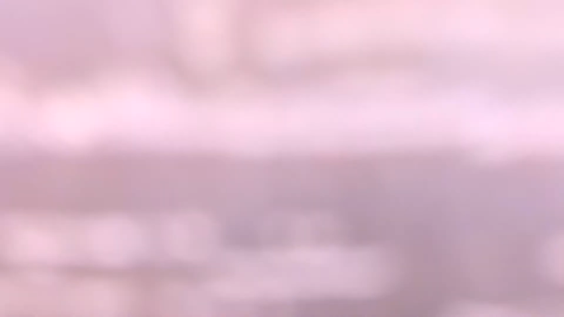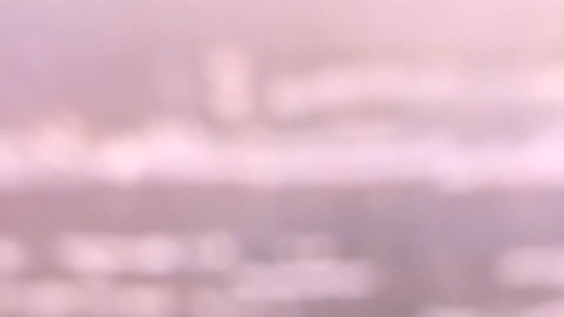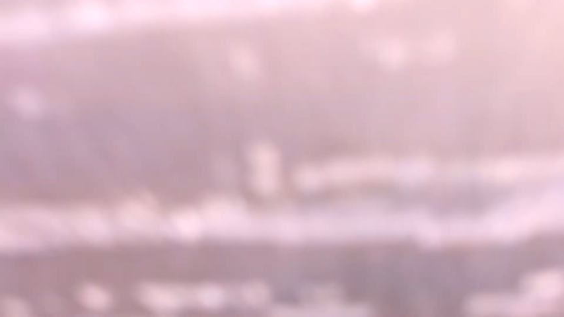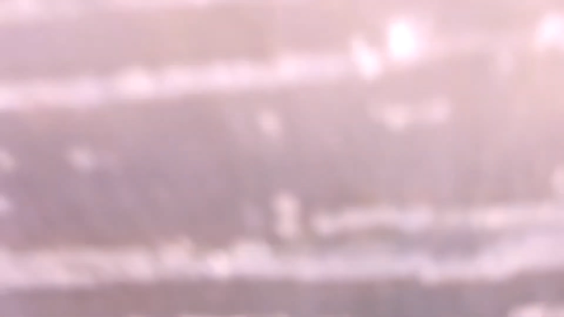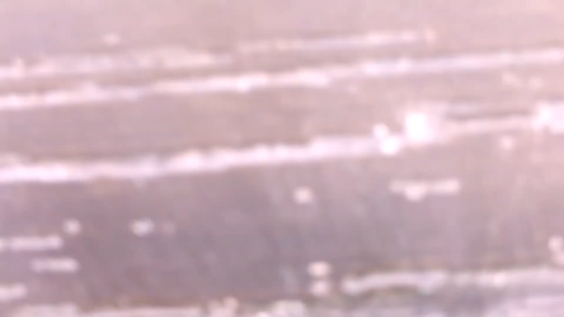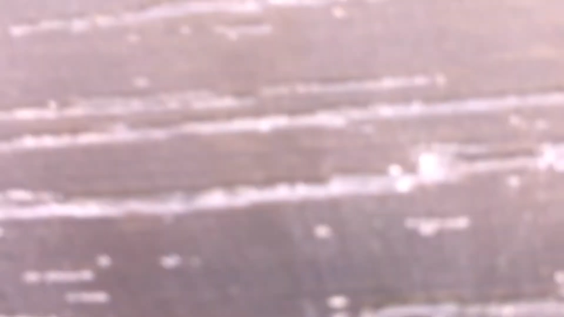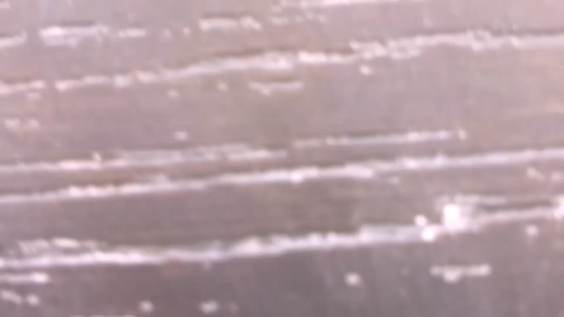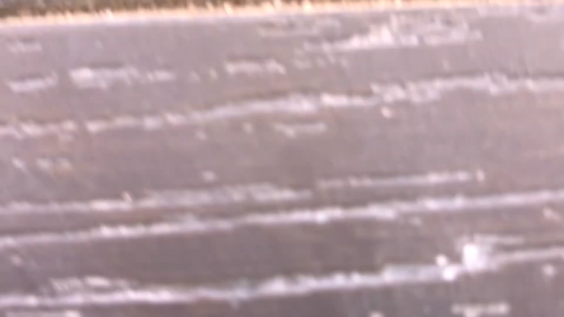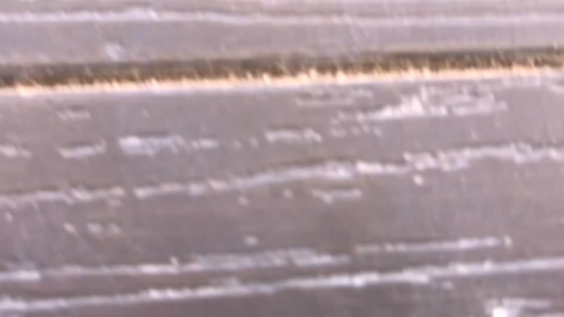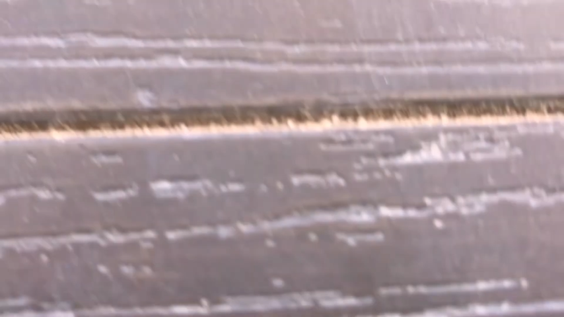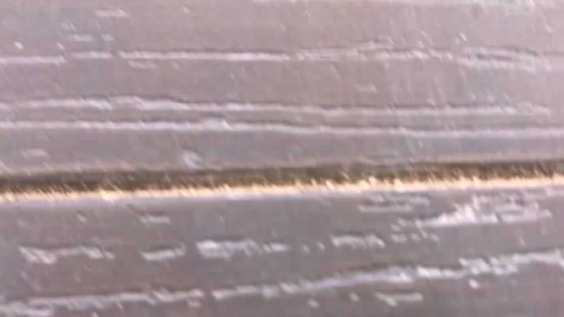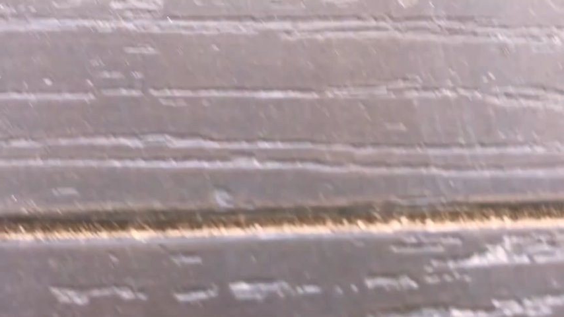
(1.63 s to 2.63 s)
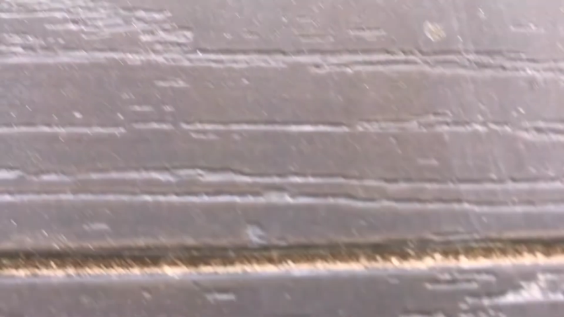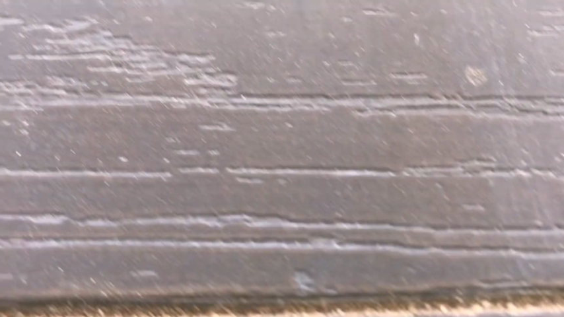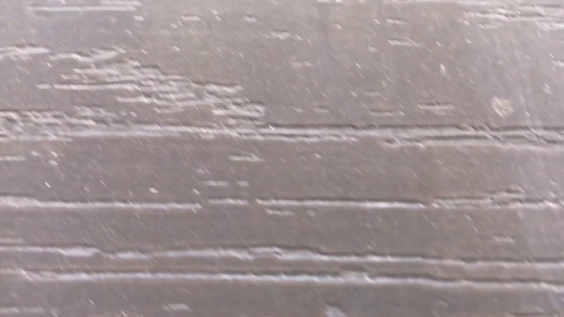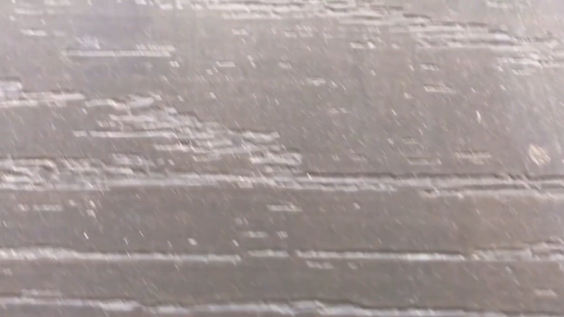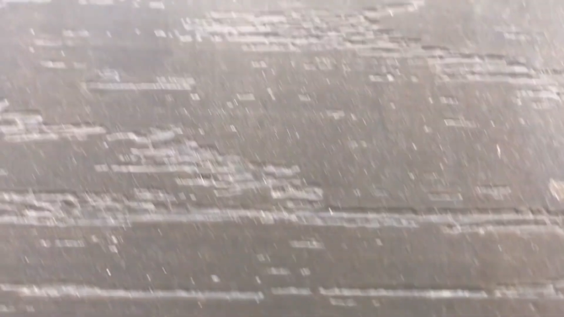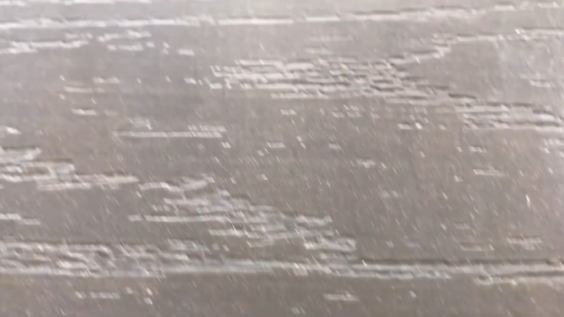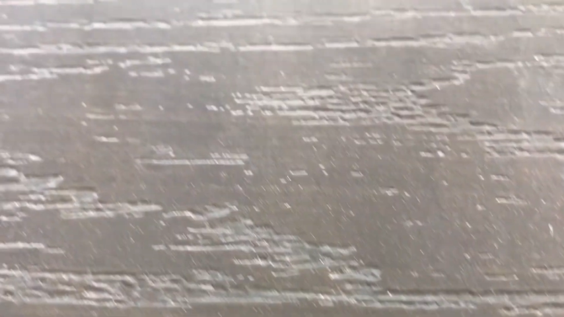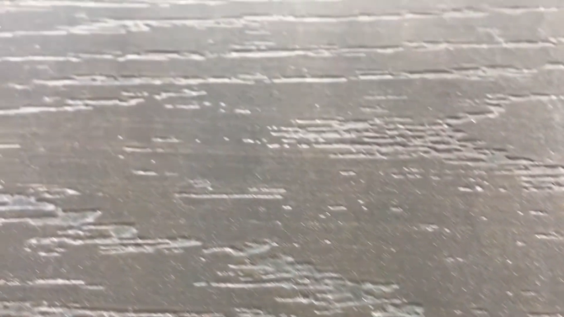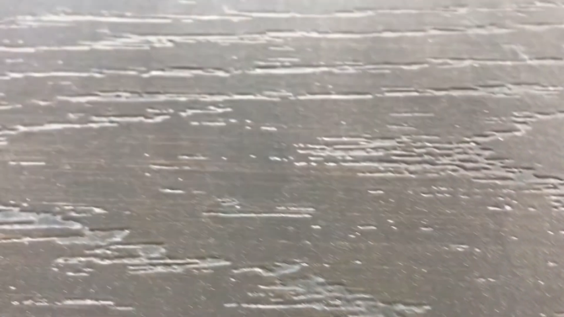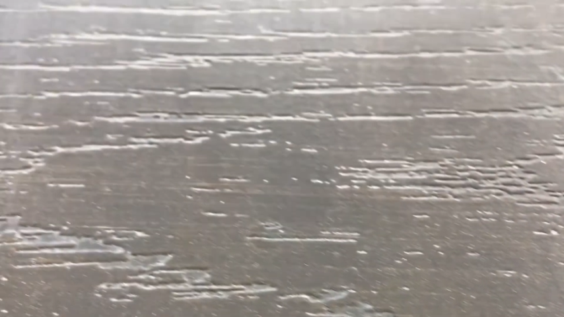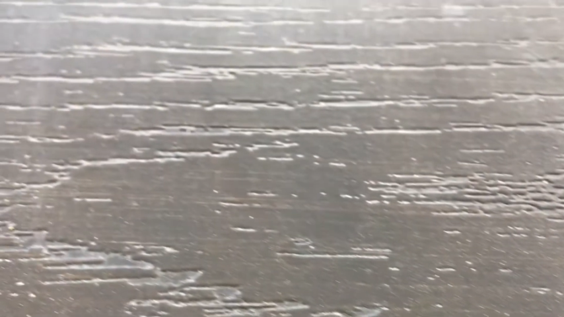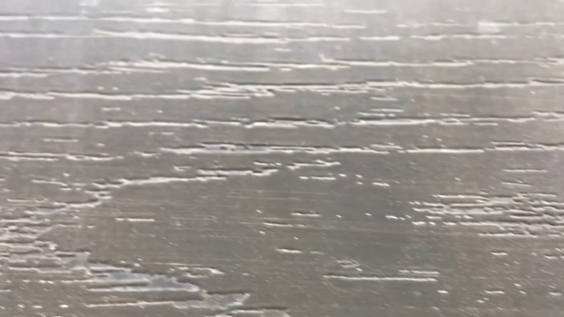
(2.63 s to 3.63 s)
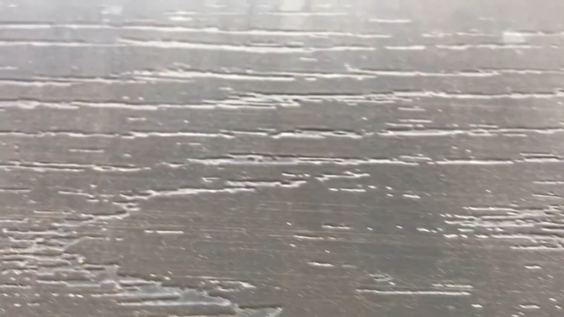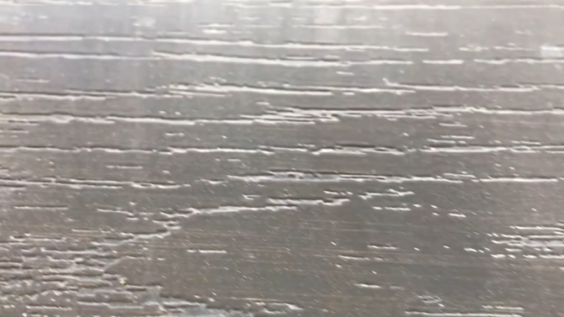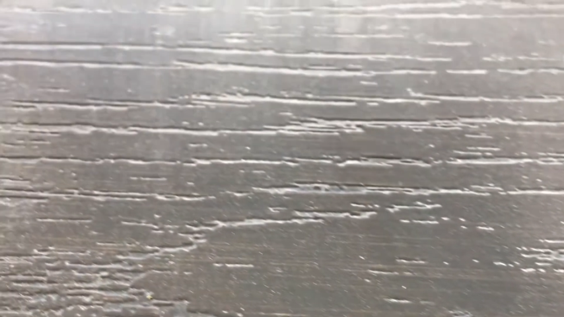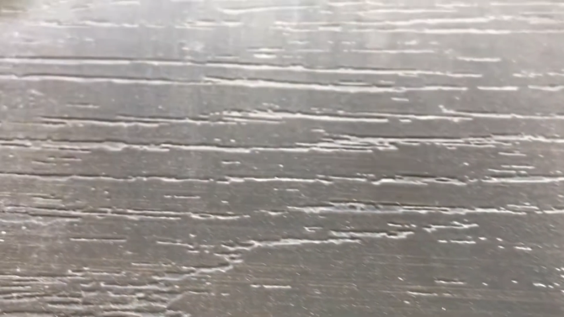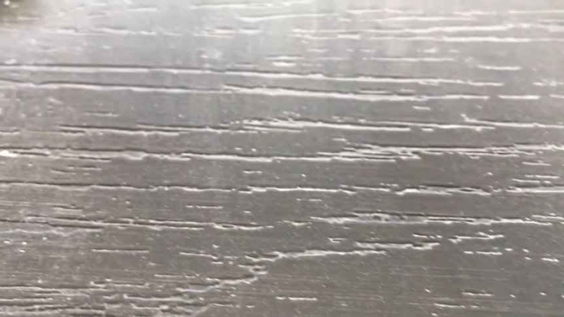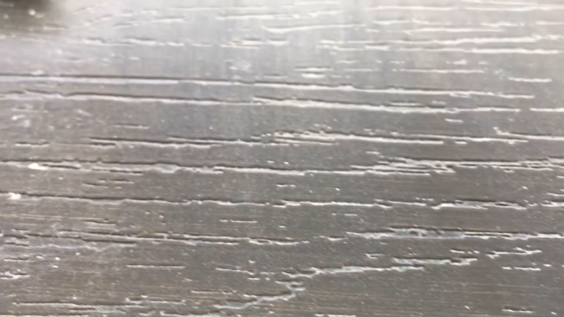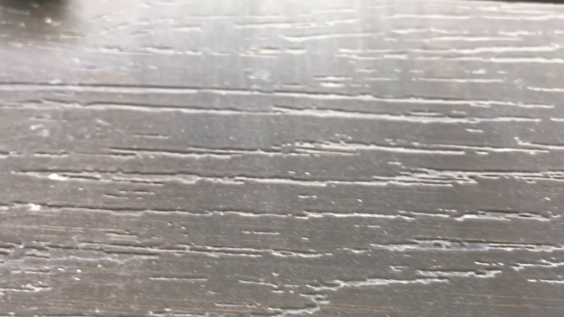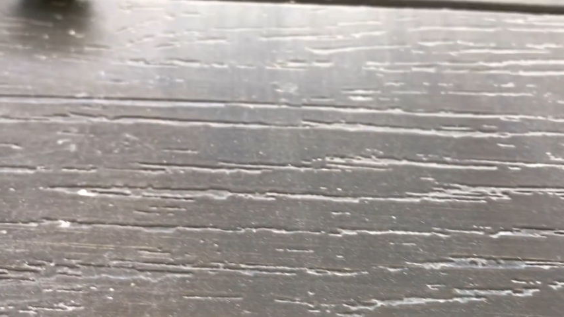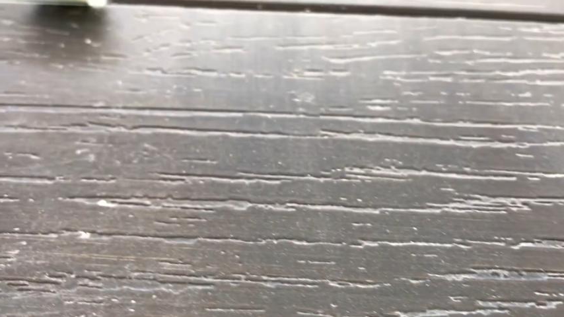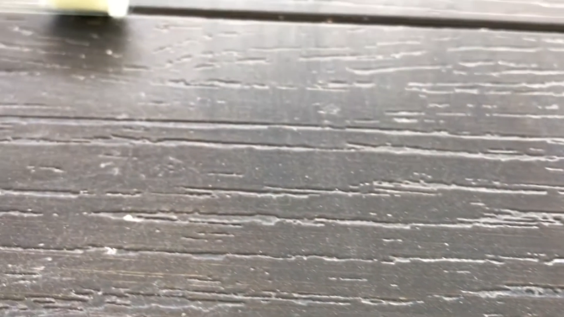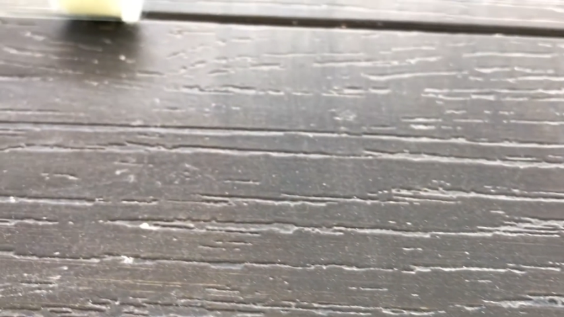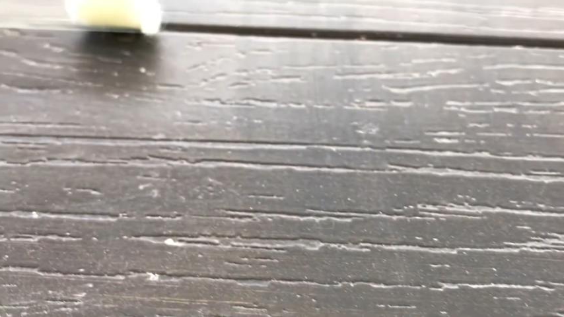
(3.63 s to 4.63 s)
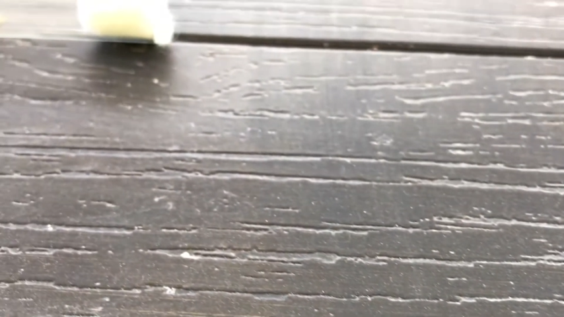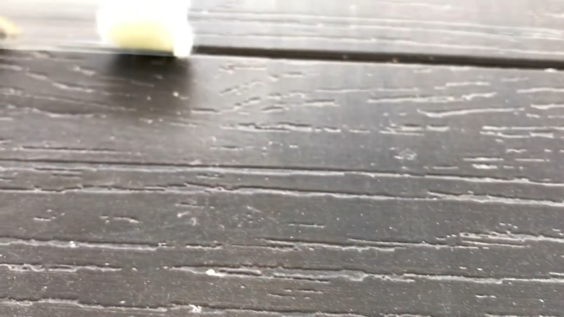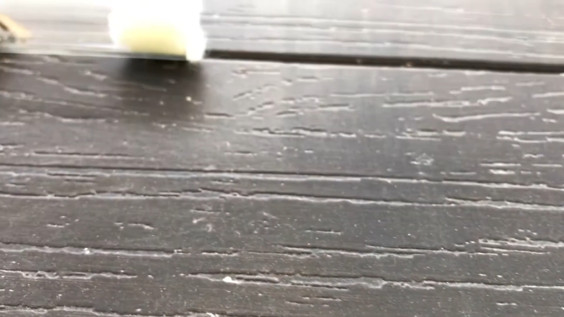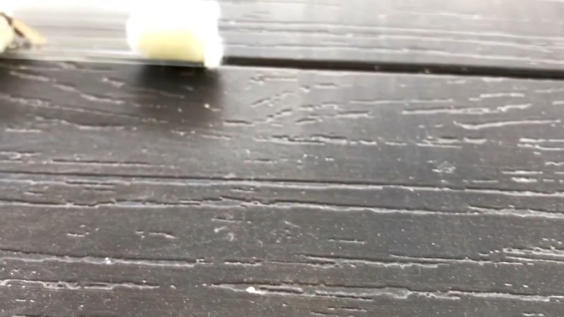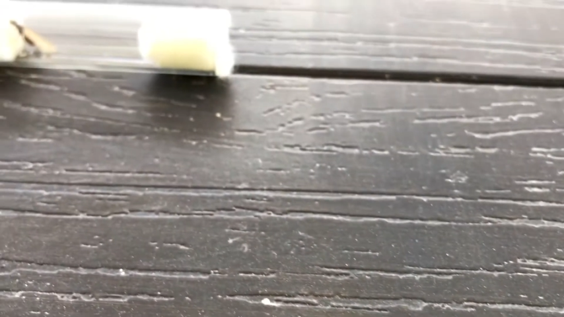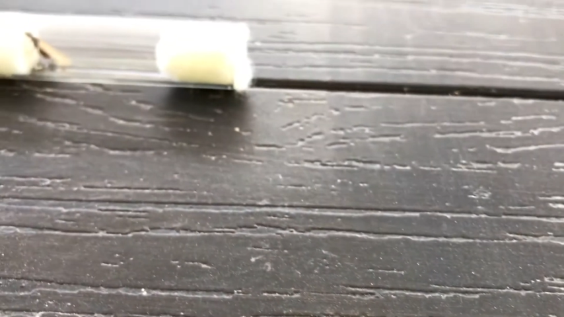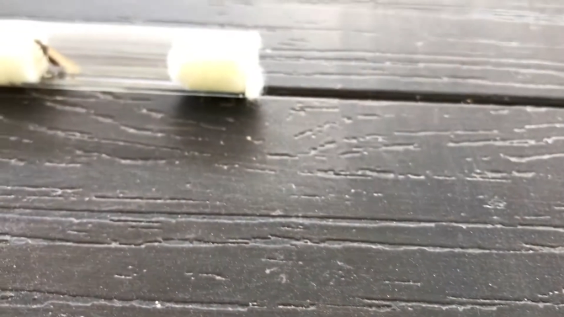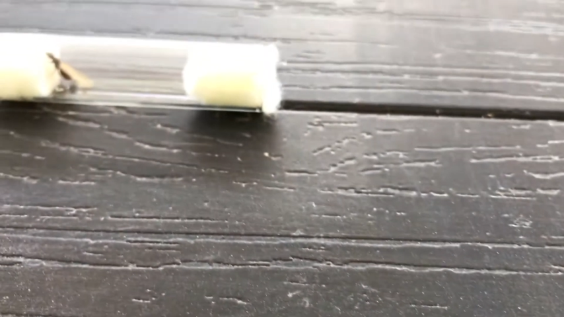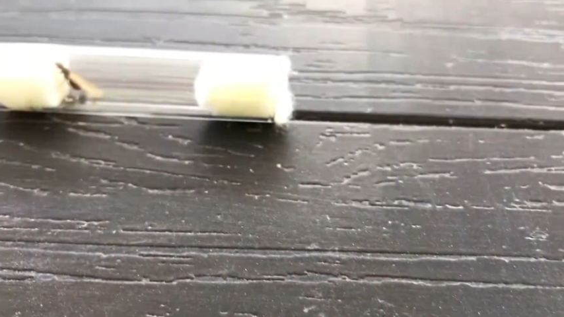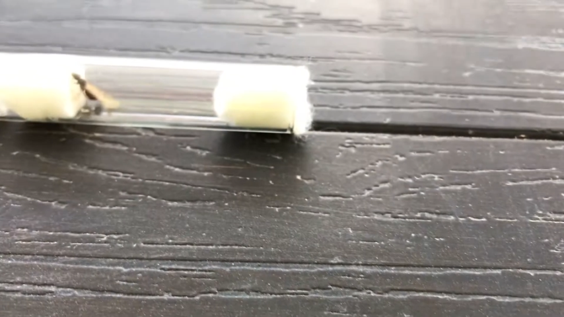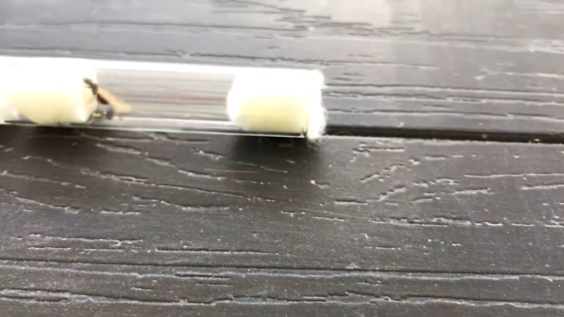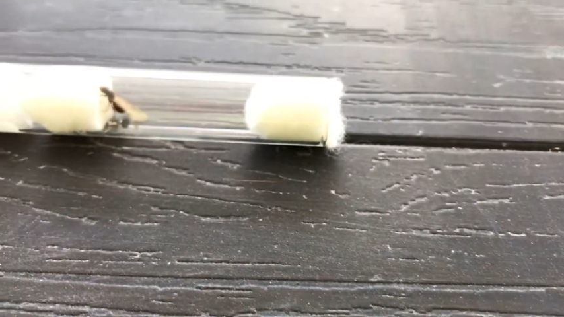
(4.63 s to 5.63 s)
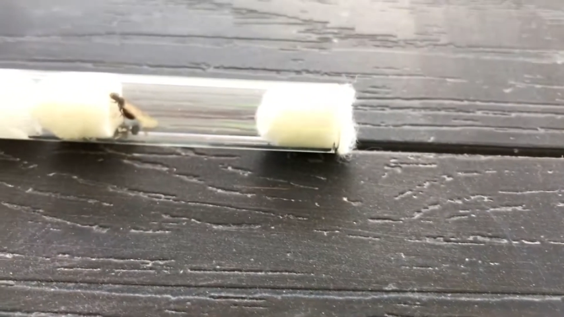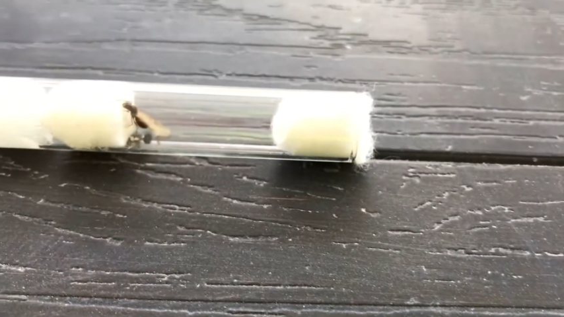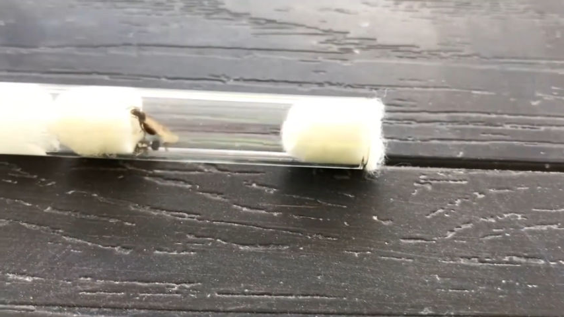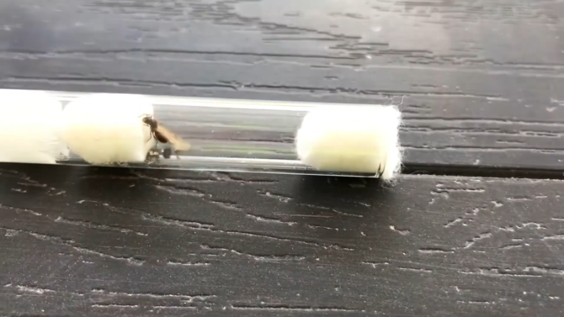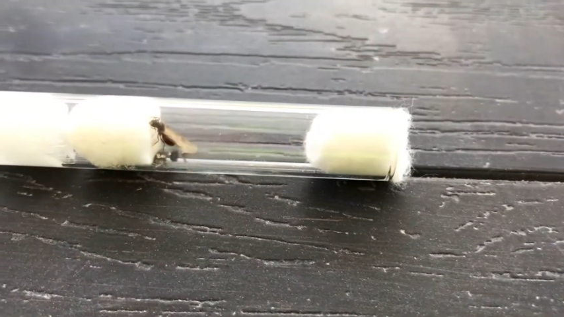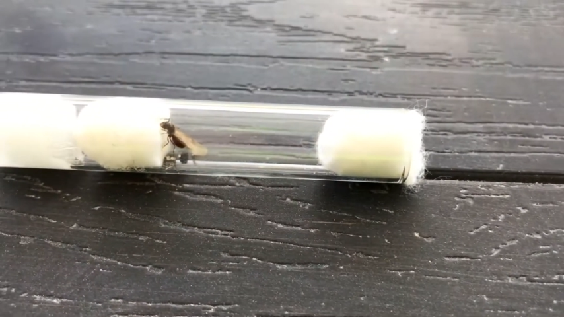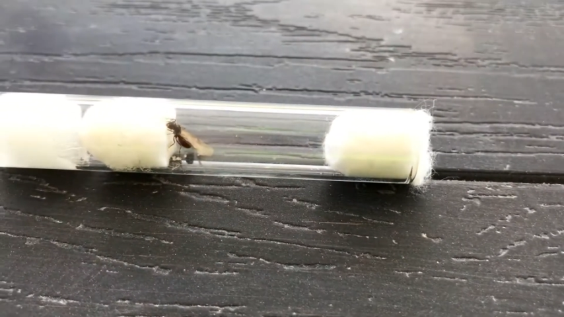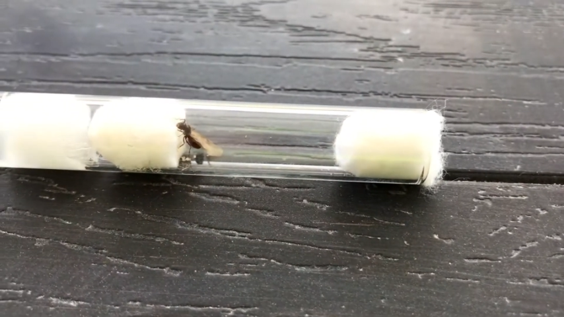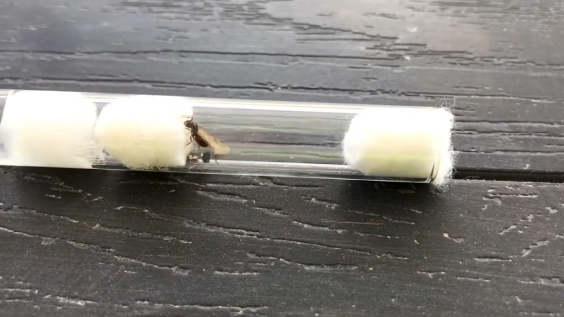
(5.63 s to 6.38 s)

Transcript: No face is visible, so there are no lips to read.